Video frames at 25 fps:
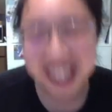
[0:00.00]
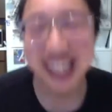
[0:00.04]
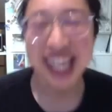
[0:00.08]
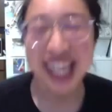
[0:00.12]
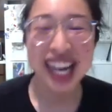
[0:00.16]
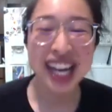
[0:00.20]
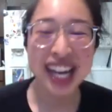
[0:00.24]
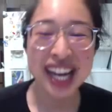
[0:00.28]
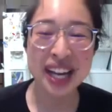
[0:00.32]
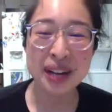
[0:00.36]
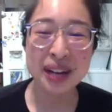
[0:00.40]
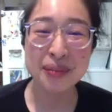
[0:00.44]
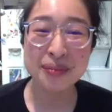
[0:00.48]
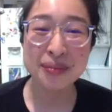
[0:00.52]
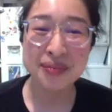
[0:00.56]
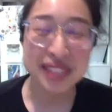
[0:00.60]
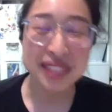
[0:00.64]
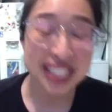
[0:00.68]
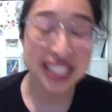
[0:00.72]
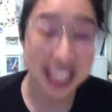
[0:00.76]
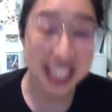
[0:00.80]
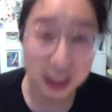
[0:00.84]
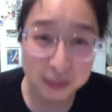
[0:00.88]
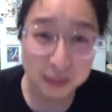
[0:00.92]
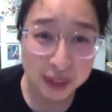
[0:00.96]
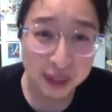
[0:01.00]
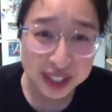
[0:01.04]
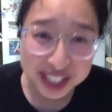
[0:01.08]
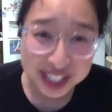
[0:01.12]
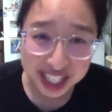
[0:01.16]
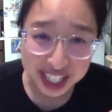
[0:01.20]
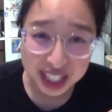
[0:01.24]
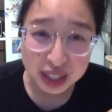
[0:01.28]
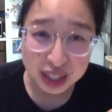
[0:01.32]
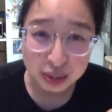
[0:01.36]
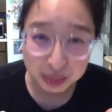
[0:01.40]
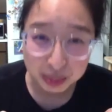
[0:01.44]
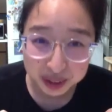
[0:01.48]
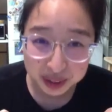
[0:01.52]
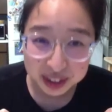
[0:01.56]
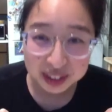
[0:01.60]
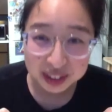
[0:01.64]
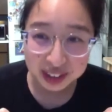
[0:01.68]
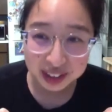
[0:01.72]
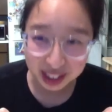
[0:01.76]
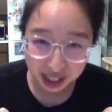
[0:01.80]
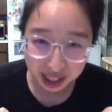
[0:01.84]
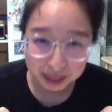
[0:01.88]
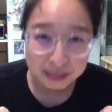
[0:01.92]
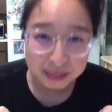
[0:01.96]
Kickball change will
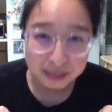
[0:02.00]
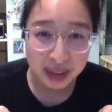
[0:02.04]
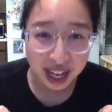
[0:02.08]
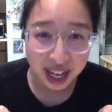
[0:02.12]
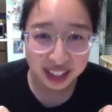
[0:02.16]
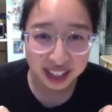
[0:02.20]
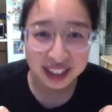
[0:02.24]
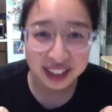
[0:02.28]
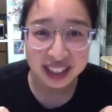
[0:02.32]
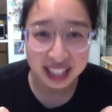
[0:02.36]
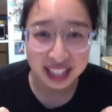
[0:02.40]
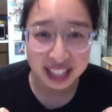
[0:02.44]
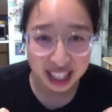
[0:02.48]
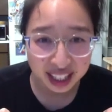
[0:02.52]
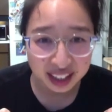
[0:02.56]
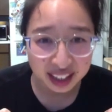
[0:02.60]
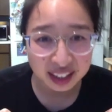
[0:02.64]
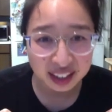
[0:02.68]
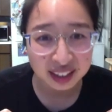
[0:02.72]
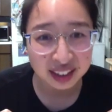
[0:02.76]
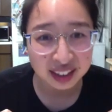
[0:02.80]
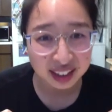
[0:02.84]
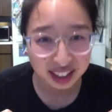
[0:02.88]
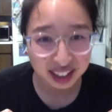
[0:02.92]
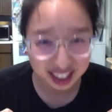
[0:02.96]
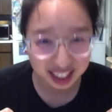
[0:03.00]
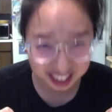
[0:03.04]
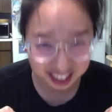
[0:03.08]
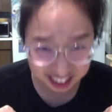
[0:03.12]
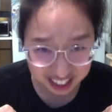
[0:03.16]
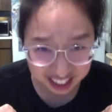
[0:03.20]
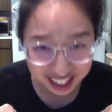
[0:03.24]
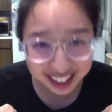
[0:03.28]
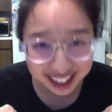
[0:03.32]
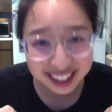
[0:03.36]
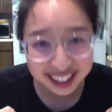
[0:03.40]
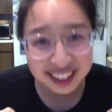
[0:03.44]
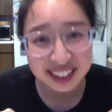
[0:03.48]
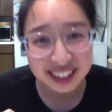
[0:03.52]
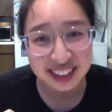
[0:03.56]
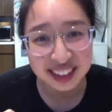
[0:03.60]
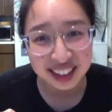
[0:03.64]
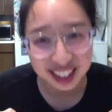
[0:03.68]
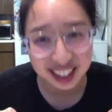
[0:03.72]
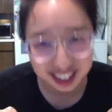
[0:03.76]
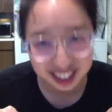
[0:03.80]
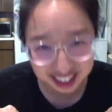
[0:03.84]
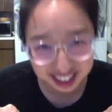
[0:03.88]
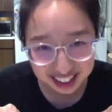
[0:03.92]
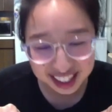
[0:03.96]
come back again and again
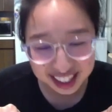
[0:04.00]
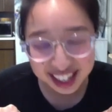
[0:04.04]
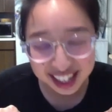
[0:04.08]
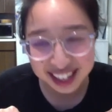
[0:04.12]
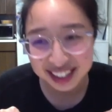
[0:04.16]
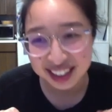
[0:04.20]
and again.